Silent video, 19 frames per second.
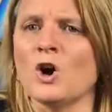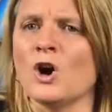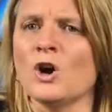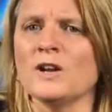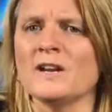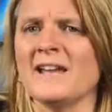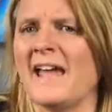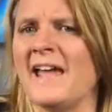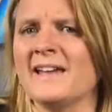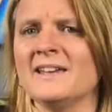
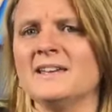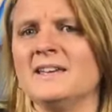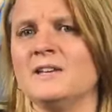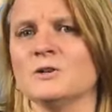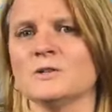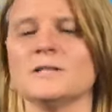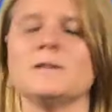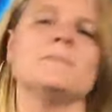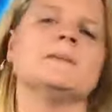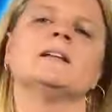on a hanky
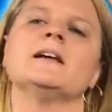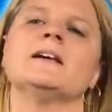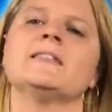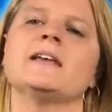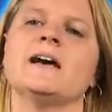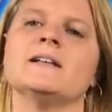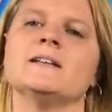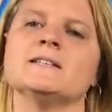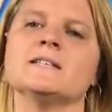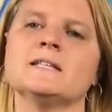or something like
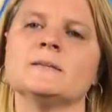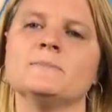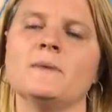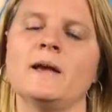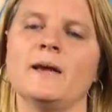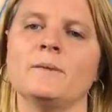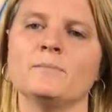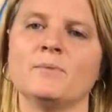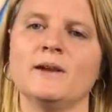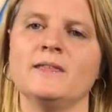that
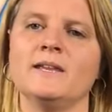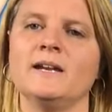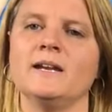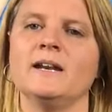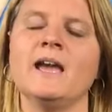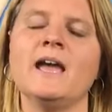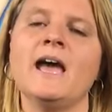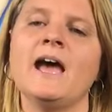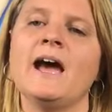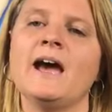and breathe it
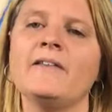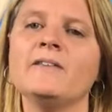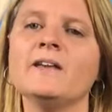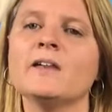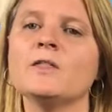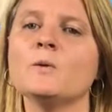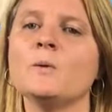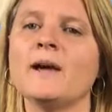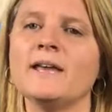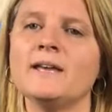in. And the
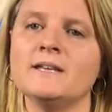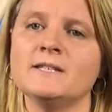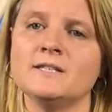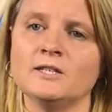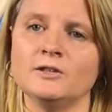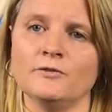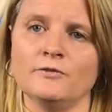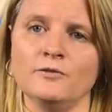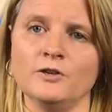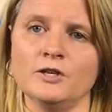other way is
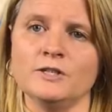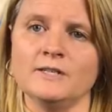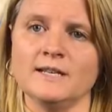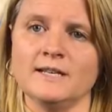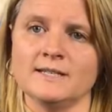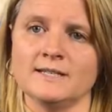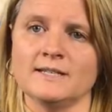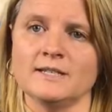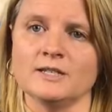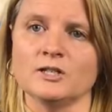
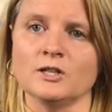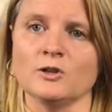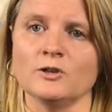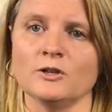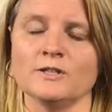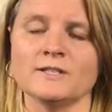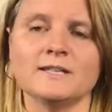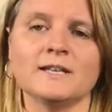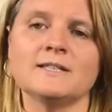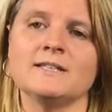diffusing essential
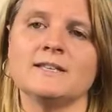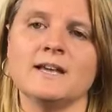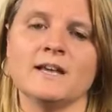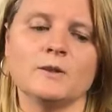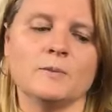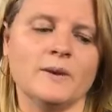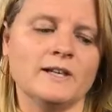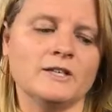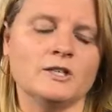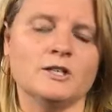oils. That's the
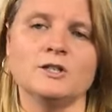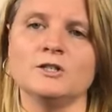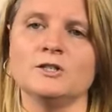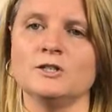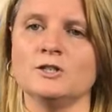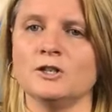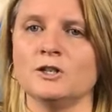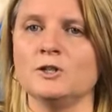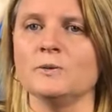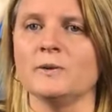other way
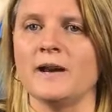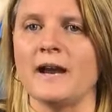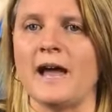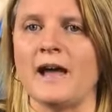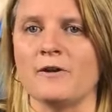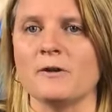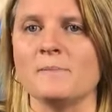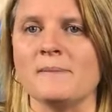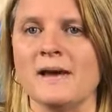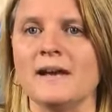to do it
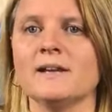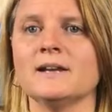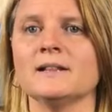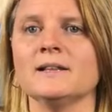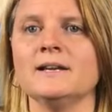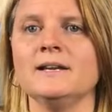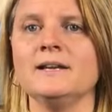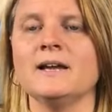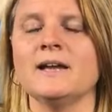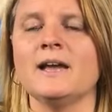
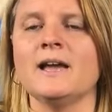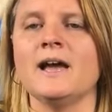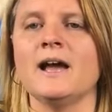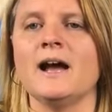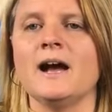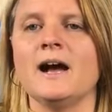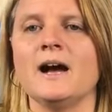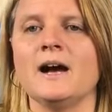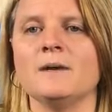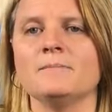aromatically.
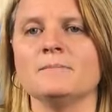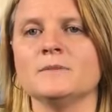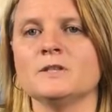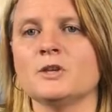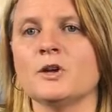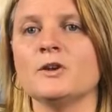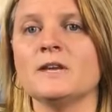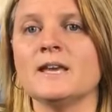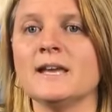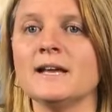
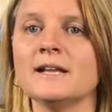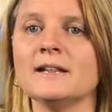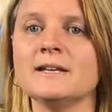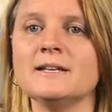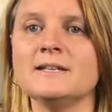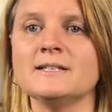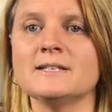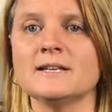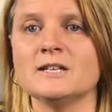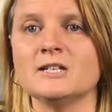So
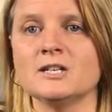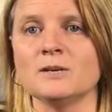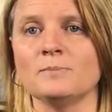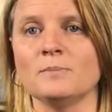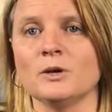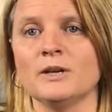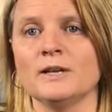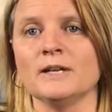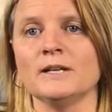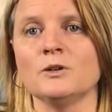Kelly is going to
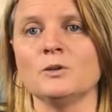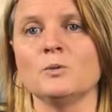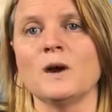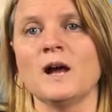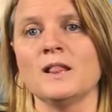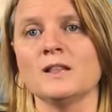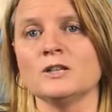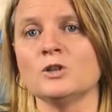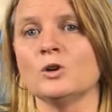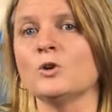jump on in a little
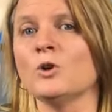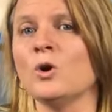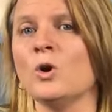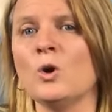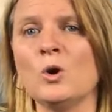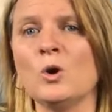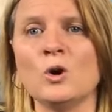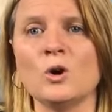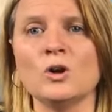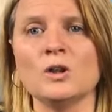while and talk
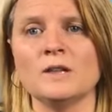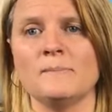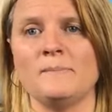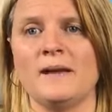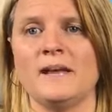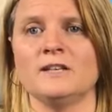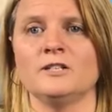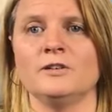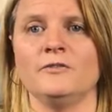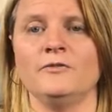all
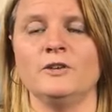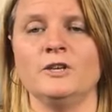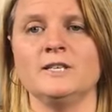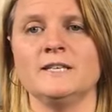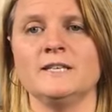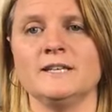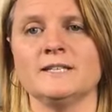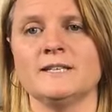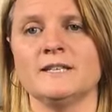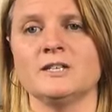about
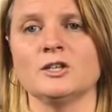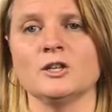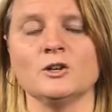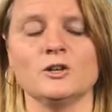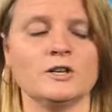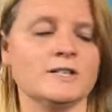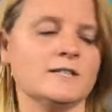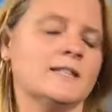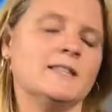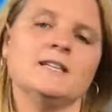diffusing essential
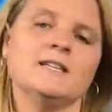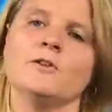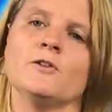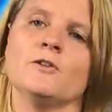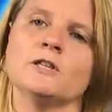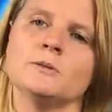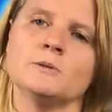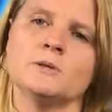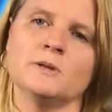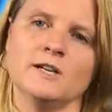oils and the
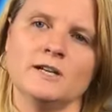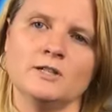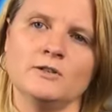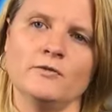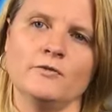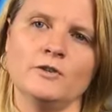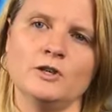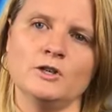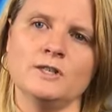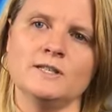difference between
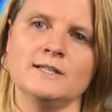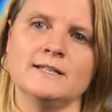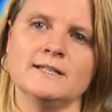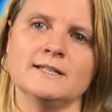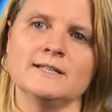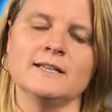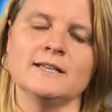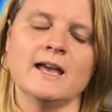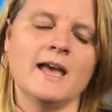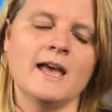
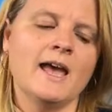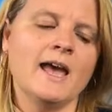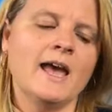diffusers.